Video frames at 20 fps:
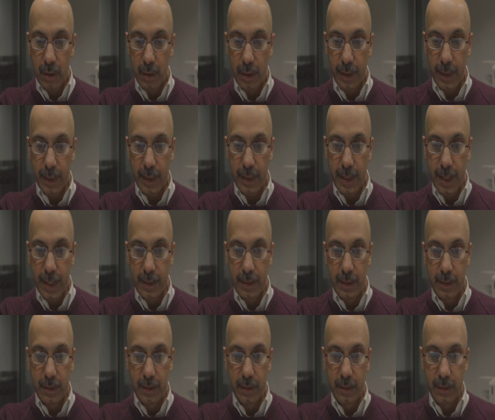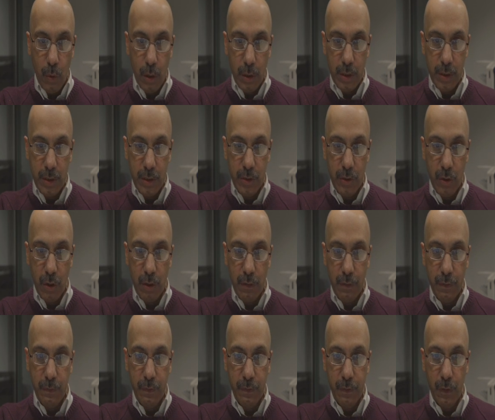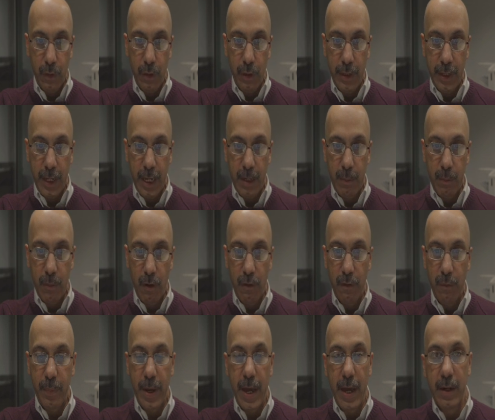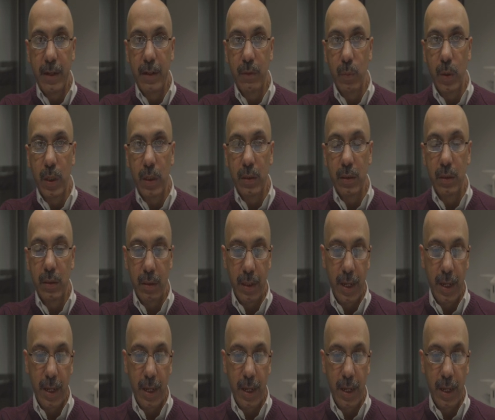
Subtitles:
Click next. What is your full name of parent one?